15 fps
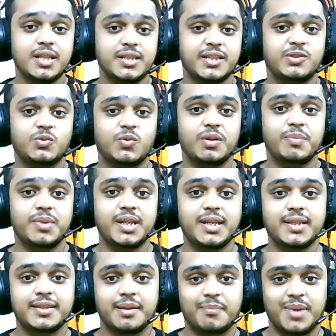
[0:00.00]
This will
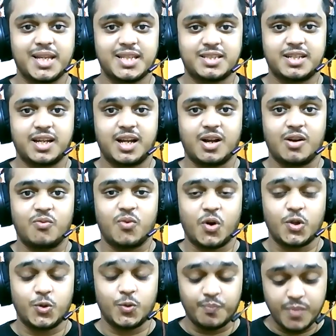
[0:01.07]
be the best
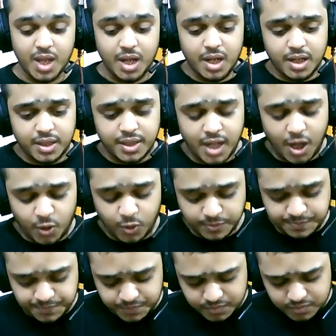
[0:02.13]
for you. Now,